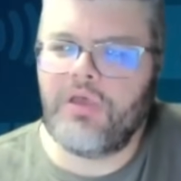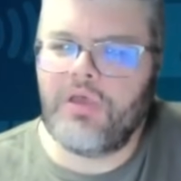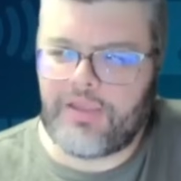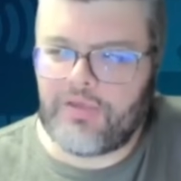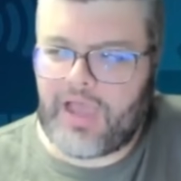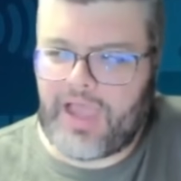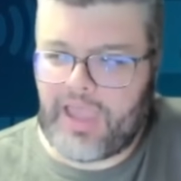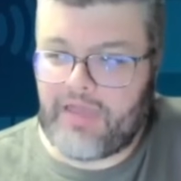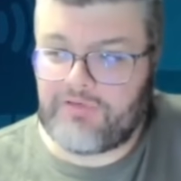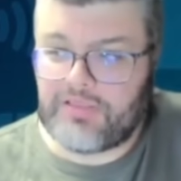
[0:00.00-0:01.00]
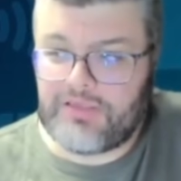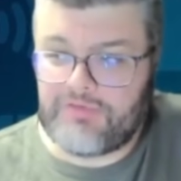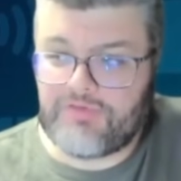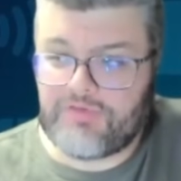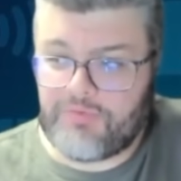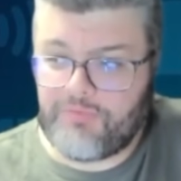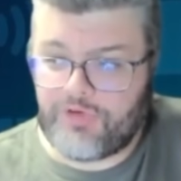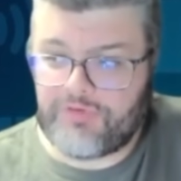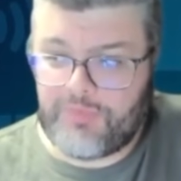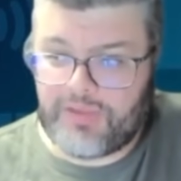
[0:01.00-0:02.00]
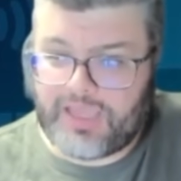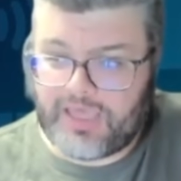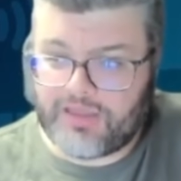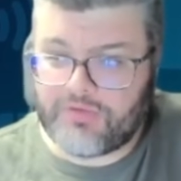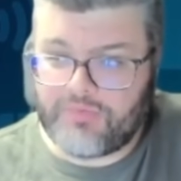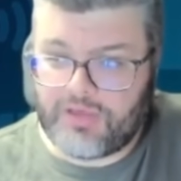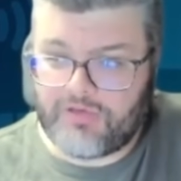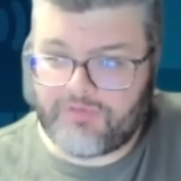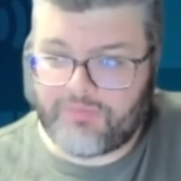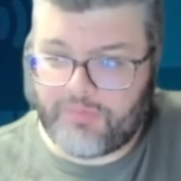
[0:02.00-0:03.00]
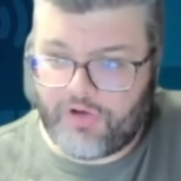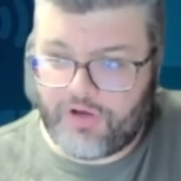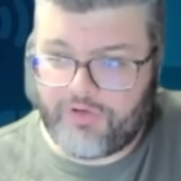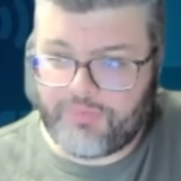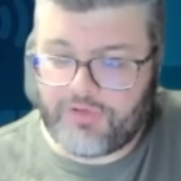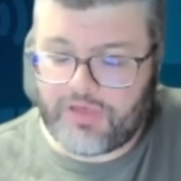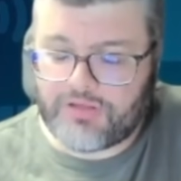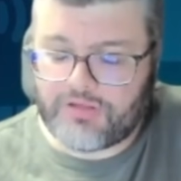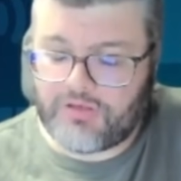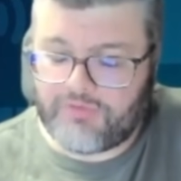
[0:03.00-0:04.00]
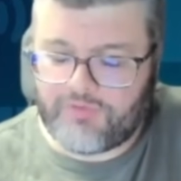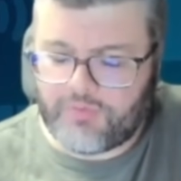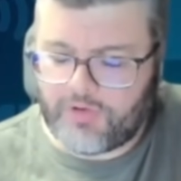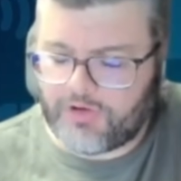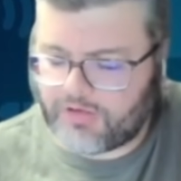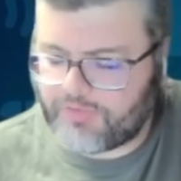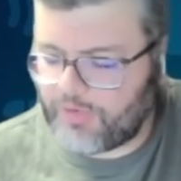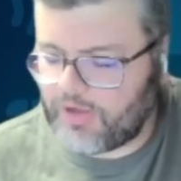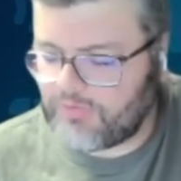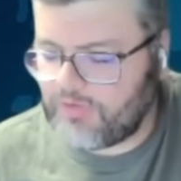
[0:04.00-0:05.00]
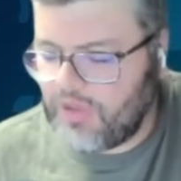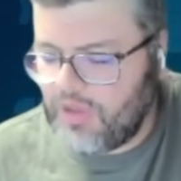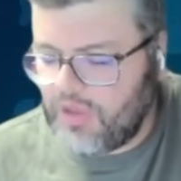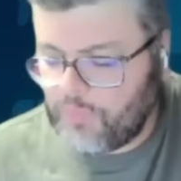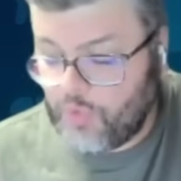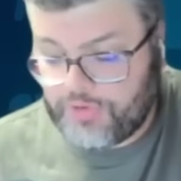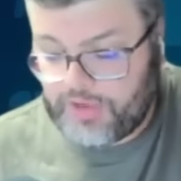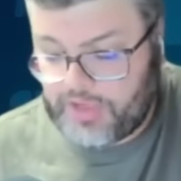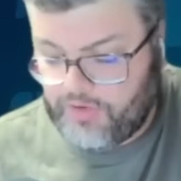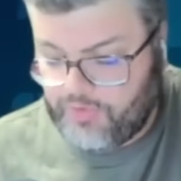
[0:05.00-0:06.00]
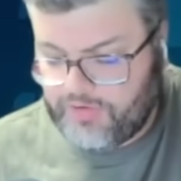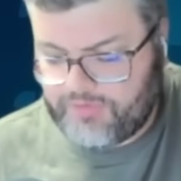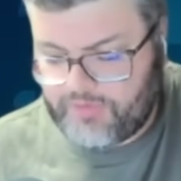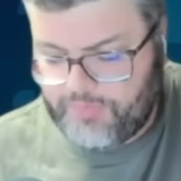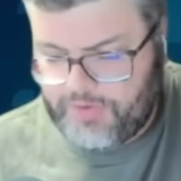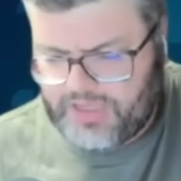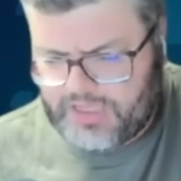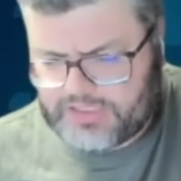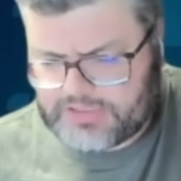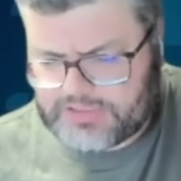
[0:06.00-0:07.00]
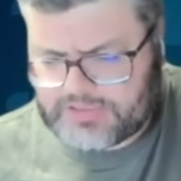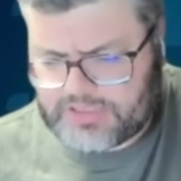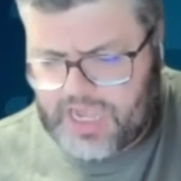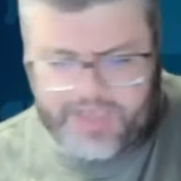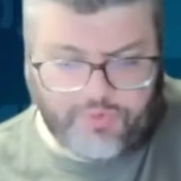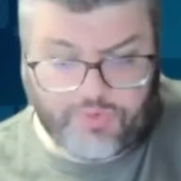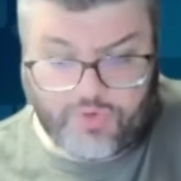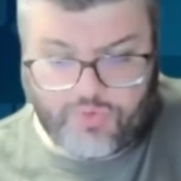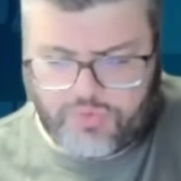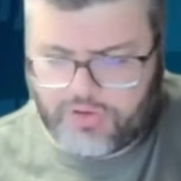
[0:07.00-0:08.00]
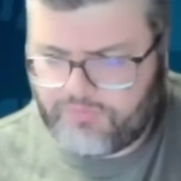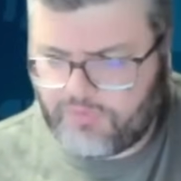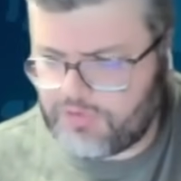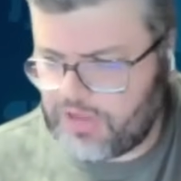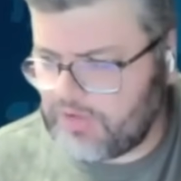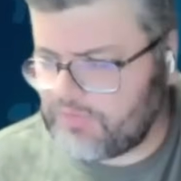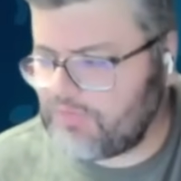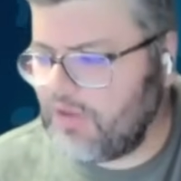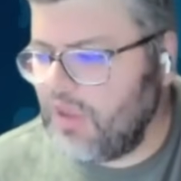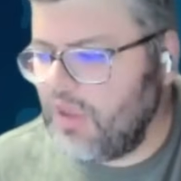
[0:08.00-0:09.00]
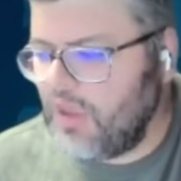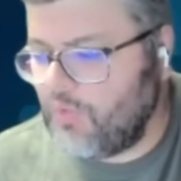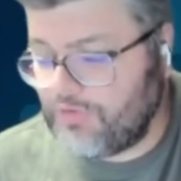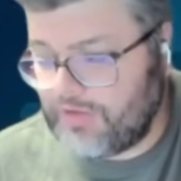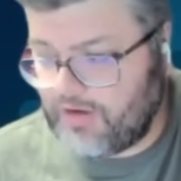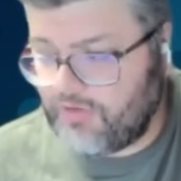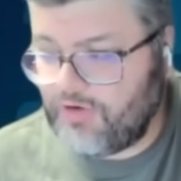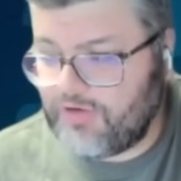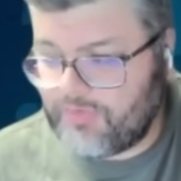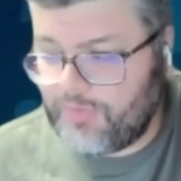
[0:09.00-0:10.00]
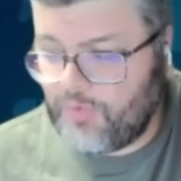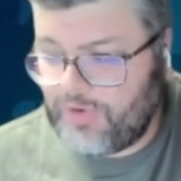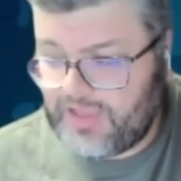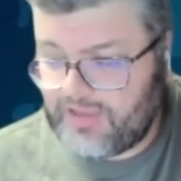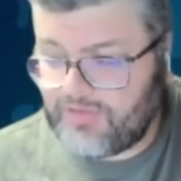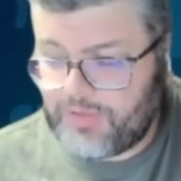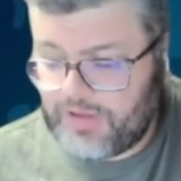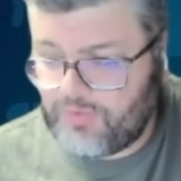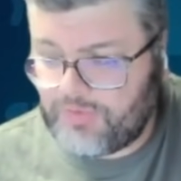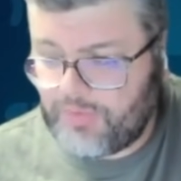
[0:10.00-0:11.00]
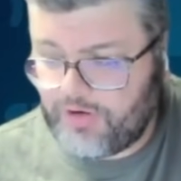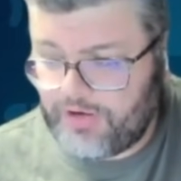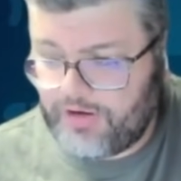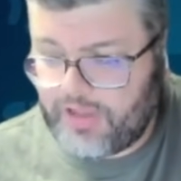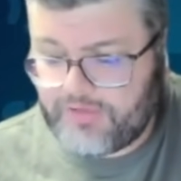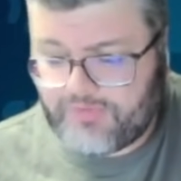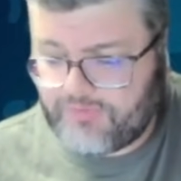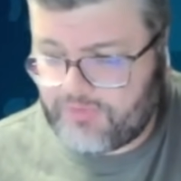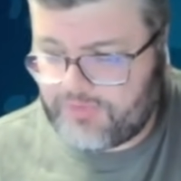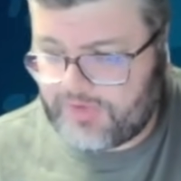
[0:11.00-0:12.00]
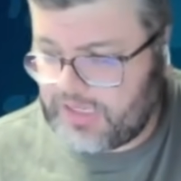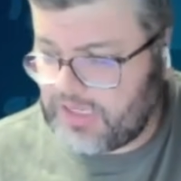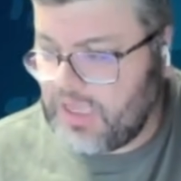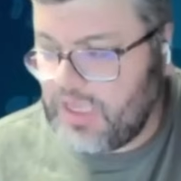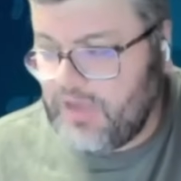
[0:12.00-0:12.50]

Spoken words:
And I have at least some risk mitigation because of my brand reputation. If you're American Express, we're taking a risk because I don't know if you're Chase. We're taking a risk, but we landed the plane with American Airlines. If you're Citi,